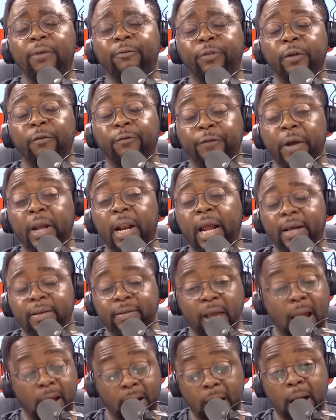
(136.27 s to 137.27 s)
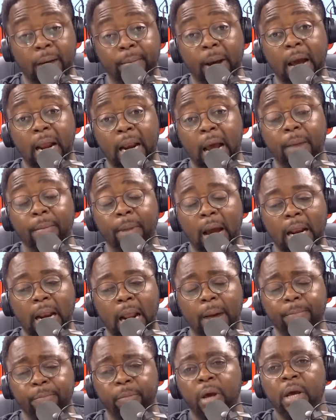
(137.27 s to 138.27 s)
feelers, and
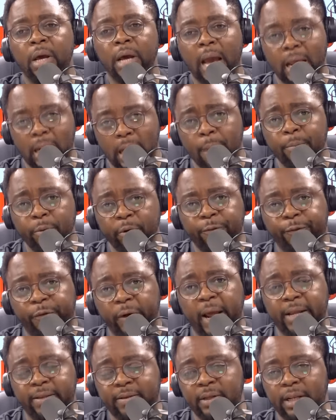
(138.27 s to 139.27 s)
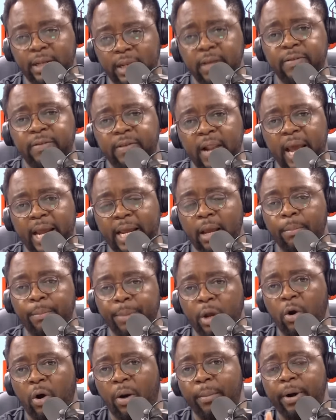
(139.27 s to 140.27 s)
I'm reflecting this like a
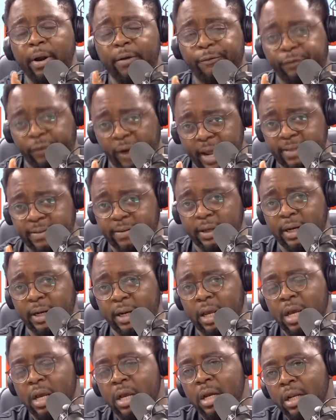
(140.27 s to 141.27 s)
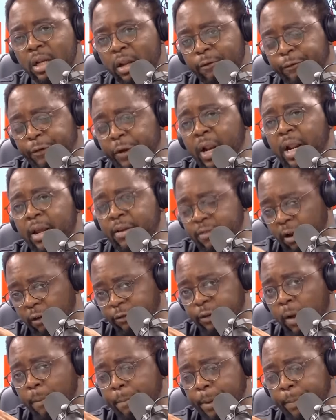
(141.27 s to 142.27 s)
mirror. I'm reflecting the feelings of
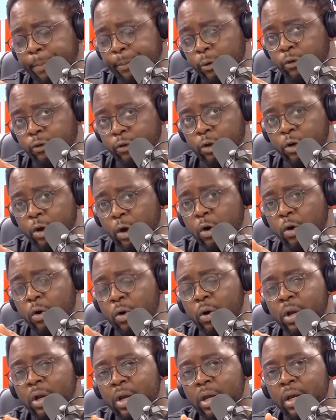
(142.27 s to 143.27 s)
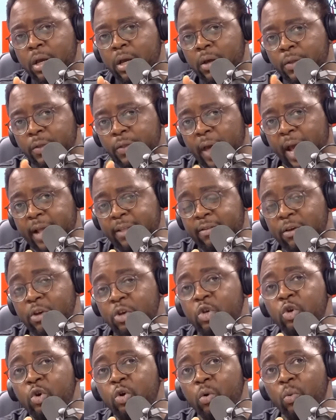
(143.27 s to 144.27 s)
some people to you.
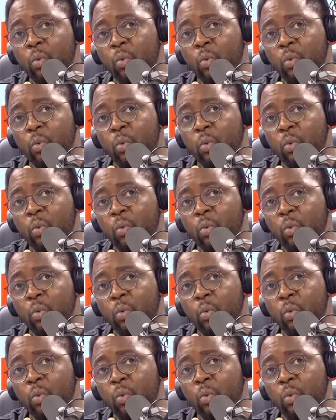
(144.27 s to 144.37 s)
I'm